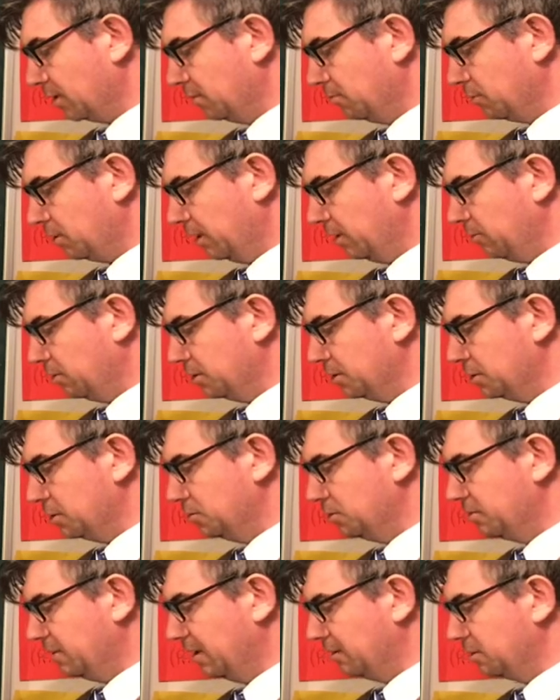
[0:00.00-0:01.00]
but I want you
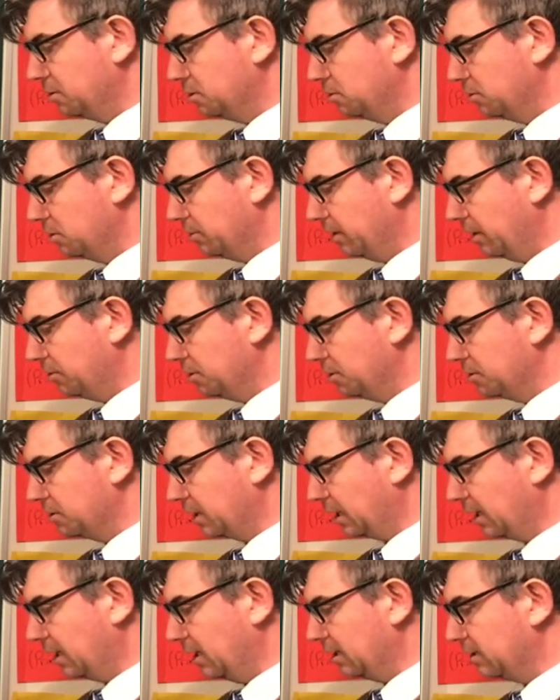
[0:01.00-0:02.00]
to be able to do it without using
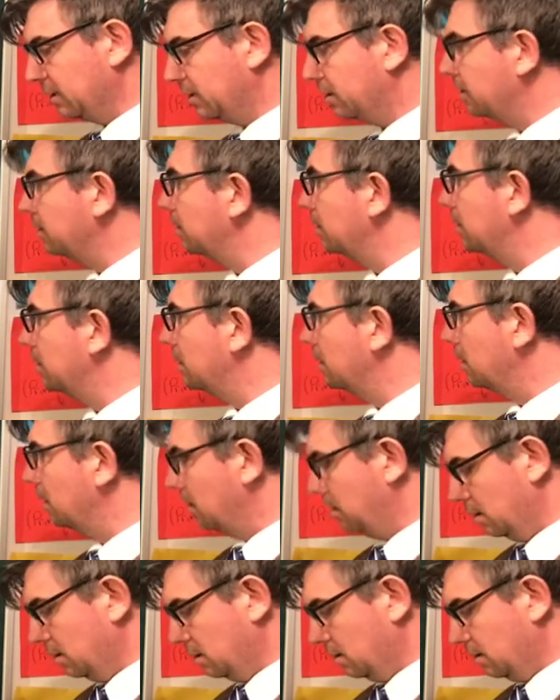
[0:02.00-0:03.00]
a calculator,
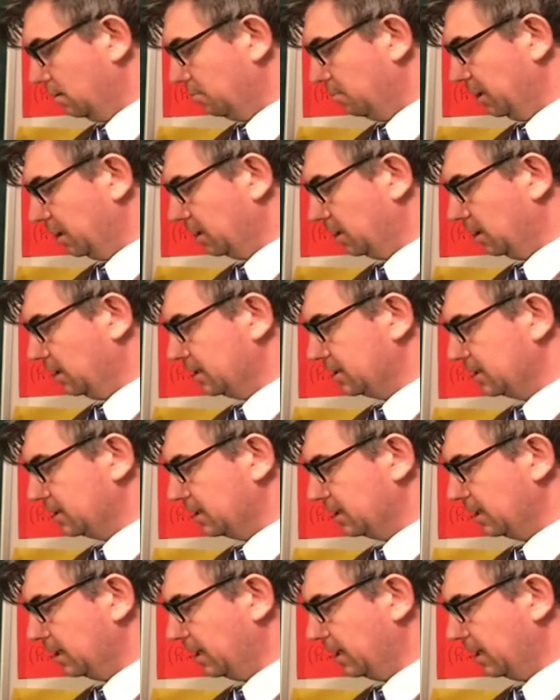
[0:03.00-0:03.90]
because